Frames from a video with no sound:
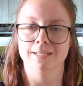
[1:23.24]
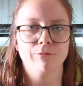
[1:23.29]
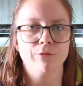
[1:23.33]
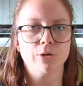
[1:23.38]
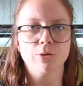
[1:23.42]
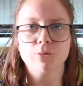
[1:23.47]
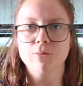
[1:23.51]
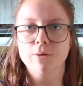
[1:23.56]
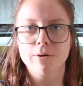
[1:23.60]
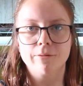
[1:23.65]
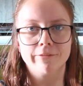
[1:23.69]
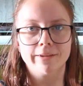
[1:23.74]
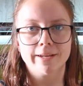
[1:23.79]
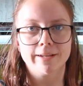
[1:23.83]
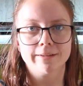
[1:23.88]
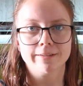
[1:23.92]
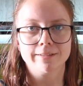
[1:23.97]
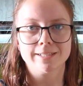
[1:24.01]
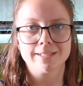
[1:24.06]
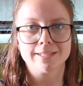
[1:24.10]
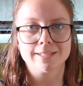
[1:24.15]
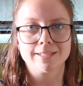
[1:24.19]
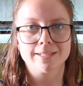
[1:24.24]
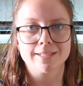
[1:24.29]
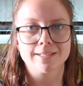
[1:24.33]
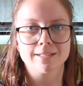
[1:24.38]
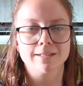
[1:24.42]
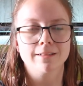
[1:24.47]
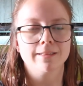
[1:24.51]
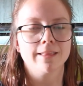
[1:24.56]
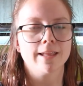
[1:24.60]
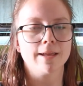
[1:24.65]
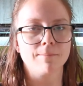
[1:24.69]
If you own any
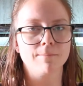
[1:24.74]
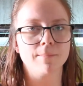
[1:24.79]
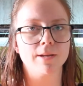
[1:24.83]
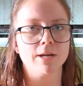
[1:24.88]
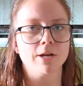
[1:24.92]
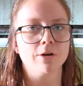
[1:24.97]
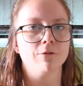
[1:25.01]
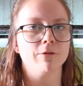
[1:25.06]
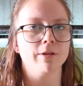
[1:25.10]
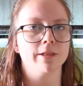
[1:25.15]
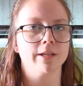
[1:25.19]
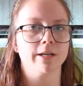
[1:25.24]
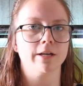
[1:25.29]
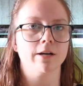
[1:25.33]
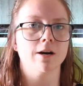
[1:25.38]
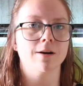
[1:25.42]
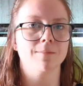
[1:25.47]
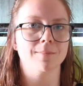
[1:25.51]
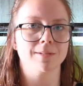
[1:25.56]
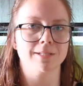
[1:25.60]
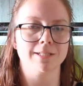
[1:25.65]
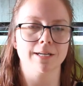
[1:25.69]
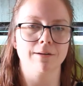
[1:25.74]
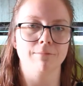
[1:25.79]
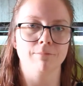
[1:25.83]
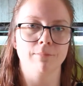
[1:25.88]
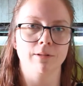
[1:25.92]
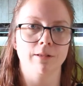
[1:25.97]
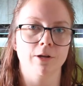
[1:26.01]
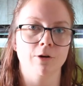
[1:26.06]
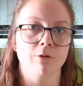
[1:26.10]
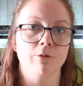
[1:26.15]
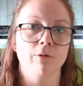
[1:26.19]
Discus, let me know in the comments down
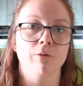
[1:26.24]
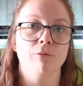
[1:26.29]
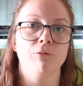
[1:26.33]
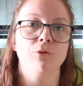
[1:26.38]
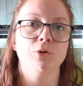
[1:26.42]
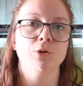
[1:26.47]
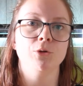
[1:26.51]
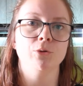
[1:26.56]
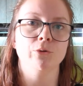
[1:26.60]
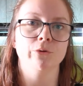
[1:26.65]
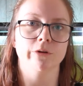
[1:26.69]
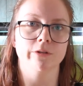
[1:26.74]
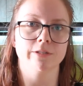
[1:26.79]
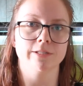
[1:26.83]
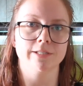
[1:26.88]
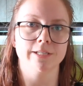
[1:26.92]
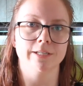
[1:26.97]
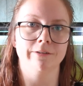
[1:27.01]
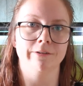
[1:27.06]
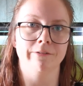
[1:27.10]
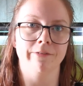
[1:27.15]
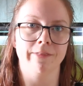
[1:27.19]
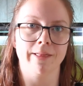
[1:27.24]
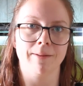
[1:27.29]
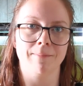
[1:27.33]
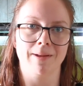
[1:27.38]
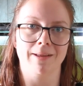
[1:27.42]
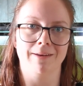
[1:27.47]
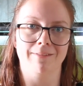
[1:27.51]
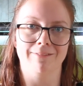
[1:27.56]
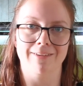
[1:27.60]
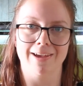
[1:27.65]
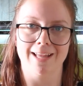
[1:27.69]
below if you consider them
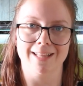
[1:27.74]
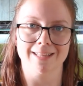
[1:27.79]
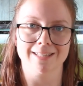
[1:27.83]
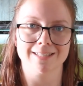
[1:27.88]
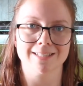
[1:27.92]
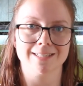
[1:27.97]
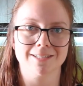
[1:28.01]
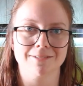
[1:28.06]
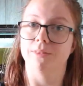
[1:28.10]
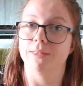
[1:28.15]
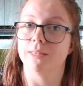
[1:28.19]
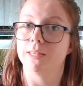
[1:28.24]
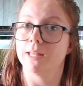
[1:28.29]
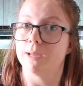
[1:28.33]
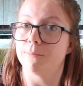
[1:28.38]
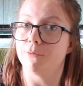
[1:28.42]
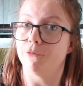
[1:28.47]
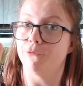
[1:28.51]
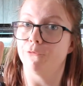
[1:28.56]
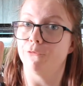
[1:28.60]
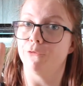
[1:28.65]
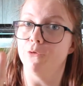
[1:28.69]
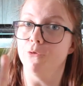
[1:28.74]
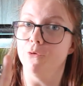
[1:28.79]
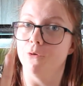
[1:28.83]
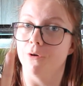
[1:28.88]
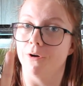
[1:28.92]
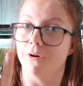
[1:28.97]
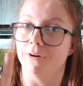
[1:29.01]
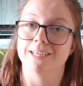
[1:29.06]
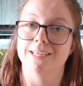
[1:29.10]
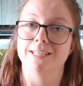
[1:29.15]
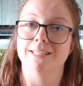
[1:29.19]
advanced. Number
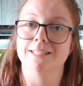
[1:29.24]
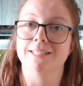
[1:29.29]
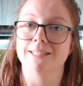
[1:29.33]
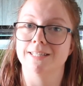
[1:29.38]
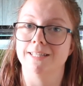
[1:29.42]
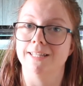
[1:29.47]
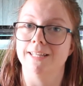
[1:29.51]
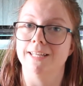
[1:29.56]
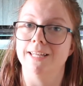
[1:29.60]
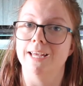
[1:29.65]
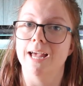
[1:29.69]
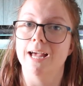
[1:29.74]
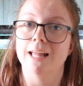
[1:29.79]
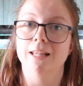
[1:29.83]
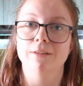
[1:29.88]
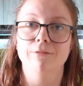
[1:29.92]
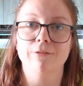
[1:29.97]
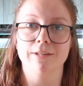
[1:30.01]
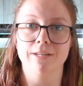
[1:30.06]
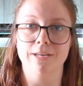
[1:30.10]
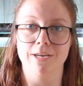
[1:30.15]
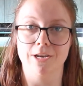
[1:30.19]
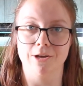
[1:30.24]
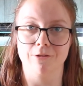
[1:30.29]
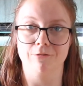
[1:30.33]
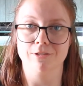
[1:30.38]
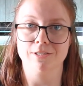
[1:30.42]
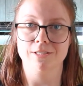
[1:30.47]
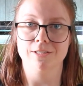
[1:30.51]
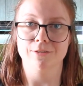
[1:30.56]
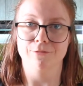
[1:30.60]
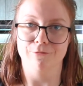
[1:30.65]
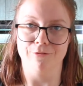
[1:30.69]
4 is the
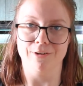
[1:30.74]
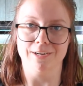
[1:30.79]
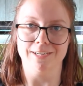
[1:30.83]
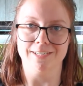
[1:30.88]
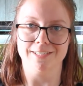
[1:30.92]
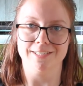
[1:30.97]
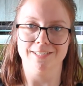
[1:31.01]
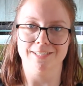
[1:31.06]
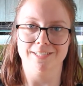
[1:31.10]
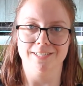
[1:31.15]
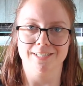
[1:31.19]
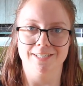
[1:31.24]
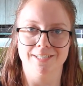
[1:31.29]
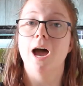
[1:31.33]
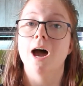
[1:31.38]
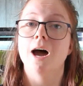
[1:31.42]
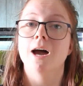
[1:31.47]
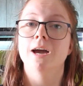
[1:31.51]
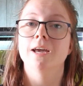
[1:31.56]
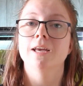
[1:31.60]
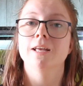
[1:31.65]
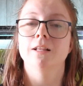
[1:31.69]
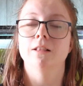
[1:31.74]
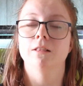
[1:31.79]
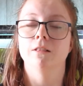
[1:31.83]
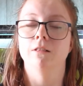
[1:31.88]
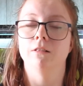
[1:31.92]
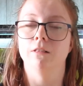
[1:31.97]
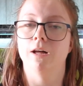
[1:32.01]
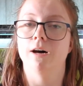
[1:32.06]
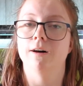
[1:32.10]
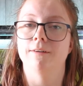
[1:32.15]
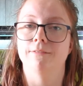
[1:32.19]
Elephantnose fish. I
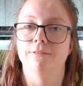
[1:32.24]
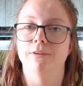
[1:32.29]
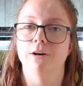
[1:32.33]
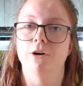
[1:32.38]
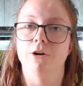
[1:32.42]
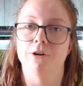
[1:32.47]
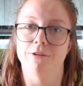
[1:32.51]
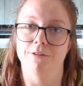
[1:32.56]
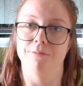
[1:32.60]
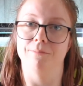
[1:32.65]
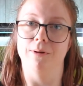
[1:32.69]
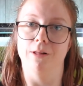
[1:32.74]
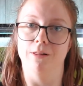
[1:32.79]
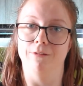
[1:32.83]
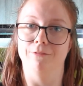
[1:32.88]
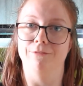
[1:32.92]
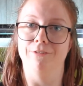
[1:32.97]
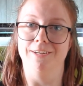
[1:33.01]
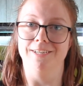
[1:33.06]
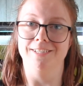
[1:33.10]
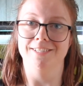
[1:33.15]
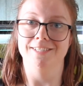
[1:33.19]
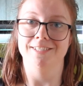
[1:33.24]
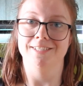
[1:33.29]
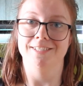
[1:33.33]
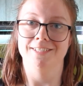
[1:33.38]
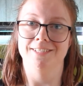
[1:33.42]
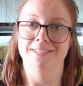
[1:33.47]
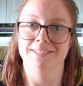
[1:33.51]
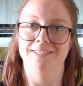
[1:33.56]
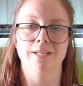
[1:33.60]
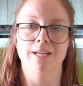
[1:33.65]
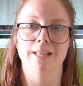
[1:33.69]
love oddball fish.
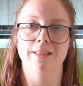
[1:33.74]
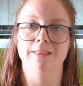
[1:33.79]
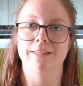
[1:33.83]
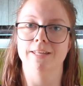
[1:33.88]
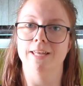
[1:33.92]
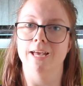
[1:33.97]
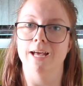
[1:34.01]
And the